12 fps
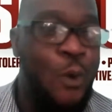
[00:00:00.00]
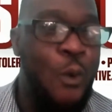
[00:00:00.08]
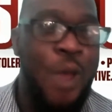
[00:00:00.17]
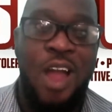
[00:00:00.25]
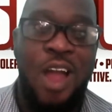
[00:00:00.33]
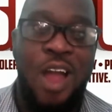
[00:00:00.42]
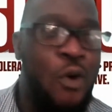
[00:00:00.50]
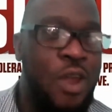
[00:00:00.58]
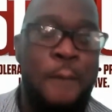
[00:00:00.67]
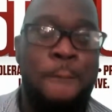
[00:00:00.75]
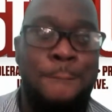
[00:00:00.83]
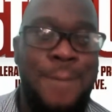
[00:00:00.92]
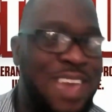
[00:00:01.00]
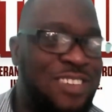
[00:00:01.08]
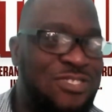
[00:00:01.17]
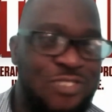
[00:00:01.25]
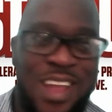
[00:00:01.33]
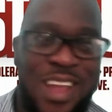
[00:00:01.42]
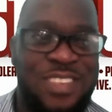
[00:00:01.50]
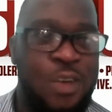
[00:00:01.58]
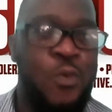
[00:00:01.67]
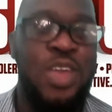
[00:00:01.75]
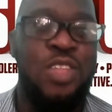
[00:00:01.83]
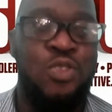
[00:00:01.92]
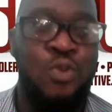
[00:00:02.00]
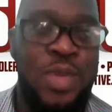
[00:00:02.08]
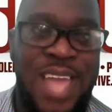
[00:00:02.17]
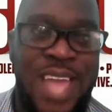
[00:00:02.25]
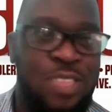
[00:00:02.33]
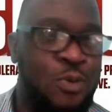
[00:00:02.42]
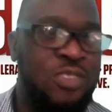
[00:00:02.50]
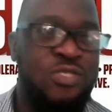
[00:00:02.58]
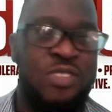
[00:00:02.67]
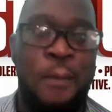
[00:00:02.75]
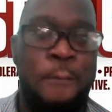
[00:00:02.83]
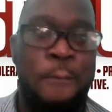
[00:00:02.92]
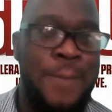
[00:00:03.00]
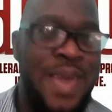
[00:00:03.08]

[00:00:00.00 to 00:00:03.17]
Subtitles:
and we are going to make sure that we do it and do it to the